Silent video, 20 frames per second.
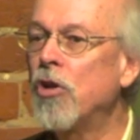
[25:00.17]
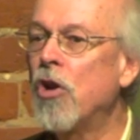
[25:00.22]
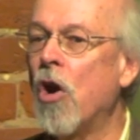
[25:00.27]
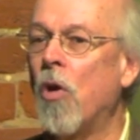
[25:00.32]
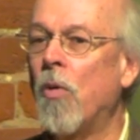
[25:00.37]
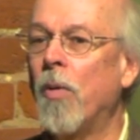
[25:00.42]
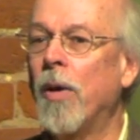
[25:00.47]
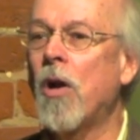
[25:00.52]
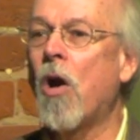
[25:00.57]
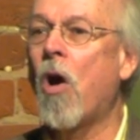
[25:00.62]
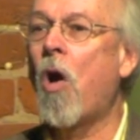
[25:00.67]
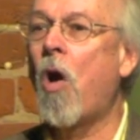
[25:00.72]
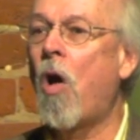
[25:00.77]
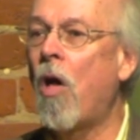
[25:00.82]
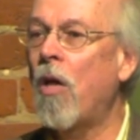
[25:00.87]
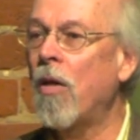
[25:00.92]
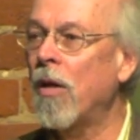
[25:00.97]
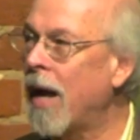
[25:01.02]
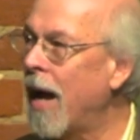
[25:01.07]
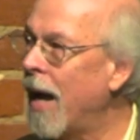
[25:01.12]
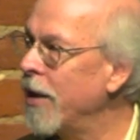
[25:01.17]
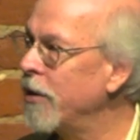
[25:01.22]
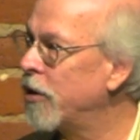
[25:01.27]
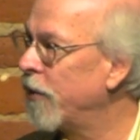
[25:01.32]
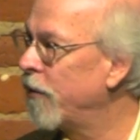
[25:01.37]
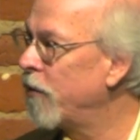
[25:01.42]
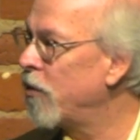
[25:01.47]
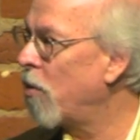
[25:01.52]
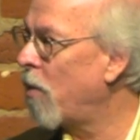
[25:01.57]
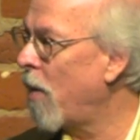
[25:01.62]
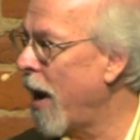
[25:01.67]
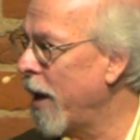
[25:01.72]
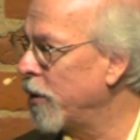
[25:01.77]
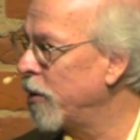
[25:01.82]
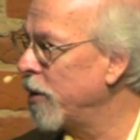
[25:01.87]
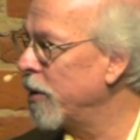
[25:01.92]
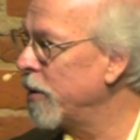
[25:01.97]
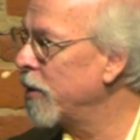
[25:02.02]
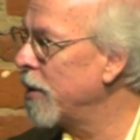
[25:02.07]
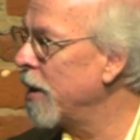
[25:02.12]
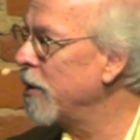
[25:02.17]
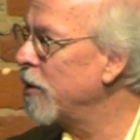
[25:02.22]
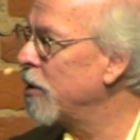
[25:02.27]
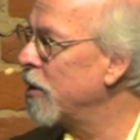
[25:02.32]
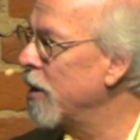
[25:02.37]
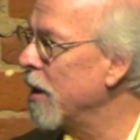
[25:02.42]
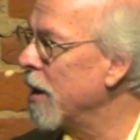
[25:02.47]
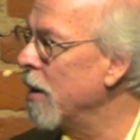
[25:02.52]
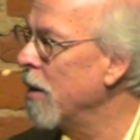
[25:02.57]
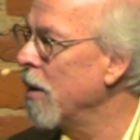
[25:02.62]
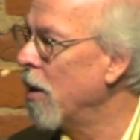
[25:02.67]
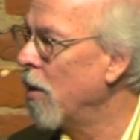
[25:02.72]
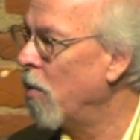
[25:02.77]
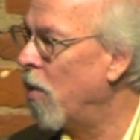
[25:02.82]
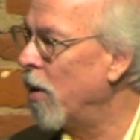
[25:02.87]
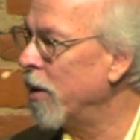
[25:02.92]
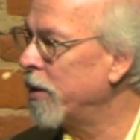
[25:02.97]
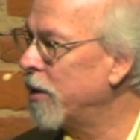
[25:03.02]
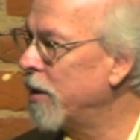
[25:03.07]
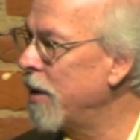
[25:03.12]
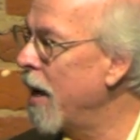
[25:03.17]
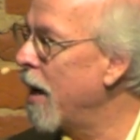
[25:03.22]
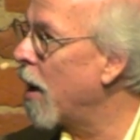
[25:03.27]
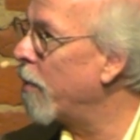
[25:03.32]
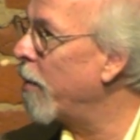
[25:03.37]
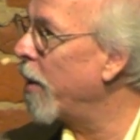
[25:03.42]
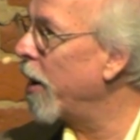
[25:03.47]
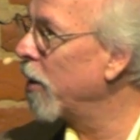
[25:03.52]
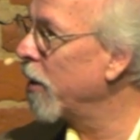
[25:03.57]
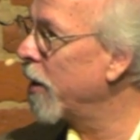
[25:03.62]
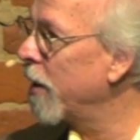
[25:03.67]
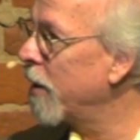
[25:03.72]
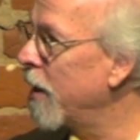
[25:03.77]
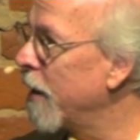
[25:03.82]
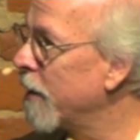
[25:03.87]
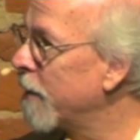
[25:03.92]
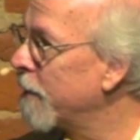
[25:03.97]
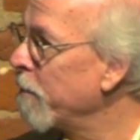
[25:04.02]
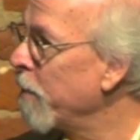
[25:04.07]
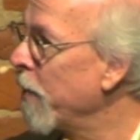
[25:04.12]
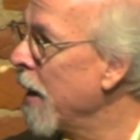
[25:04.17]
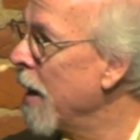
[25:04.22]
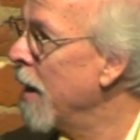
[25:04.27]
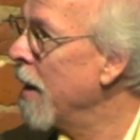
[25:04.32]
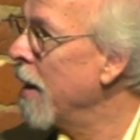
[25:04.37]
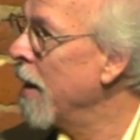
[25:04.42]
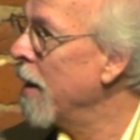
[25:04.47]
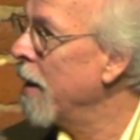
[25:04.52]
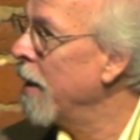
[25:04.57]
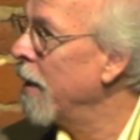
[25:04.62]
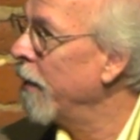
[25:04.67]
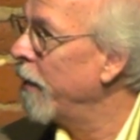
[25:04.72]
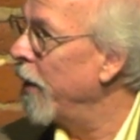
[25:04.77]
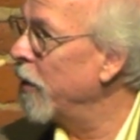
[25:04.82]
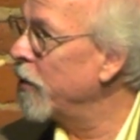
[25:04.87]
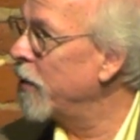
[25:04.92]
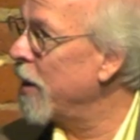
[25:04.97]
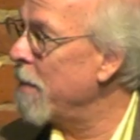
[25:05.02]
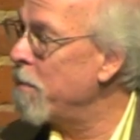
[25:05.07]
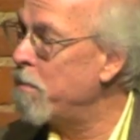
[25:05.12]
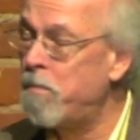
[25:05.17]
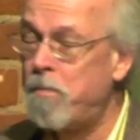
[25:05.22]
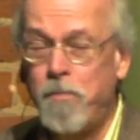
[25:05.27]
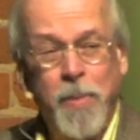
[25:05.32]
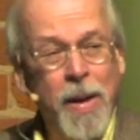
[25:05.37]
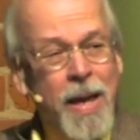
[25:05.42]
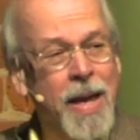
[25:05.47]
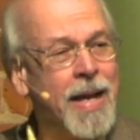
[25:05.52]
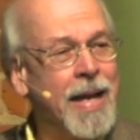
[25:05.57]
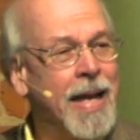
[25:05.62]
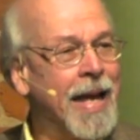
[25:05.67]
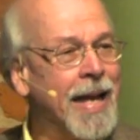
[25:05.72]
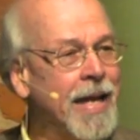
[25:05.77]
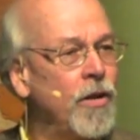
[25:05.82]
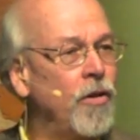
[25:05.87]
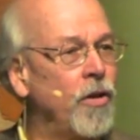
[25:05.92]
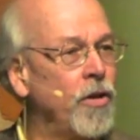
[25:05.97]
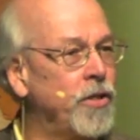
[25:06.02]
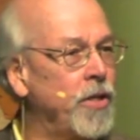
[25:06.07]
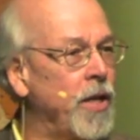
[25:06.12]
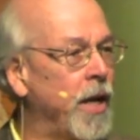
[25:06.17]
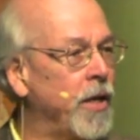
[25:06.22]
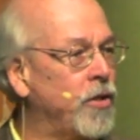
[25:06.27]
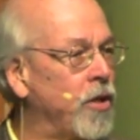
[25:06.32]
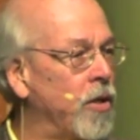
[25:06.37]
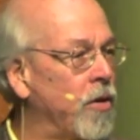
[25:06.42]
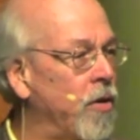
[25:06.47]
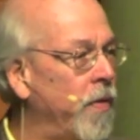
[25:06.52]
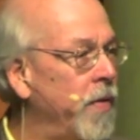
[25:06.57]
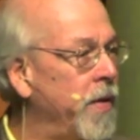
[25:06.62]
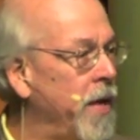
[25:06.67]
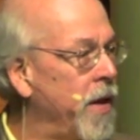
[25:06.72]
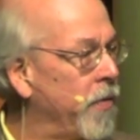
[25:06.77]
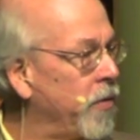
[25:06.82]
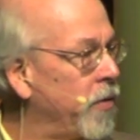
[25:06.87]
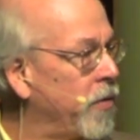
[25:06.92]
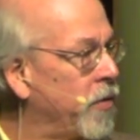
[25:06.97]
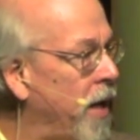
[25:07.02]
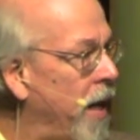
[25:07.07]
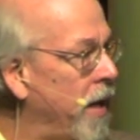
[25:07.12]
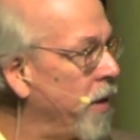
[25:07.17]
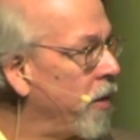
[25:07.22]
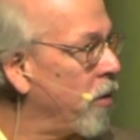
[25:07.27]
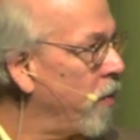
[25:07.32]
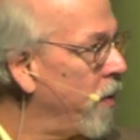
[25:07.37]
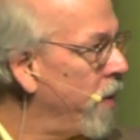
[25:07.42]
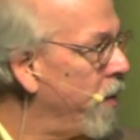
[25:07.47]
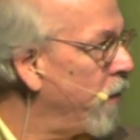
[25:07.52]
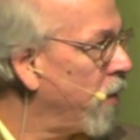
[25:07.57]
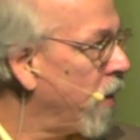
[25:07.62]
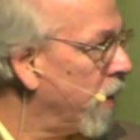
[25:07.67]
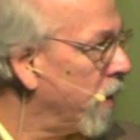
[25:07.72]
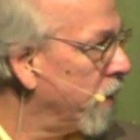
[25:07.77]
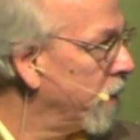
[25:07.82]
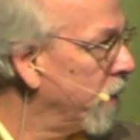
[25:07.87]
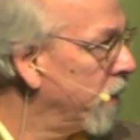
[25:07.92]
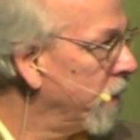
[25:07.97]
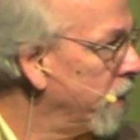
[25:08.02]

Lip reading: go in all kinds of directions and see what's there. But look at this. There's a big intersection on the other side of the river.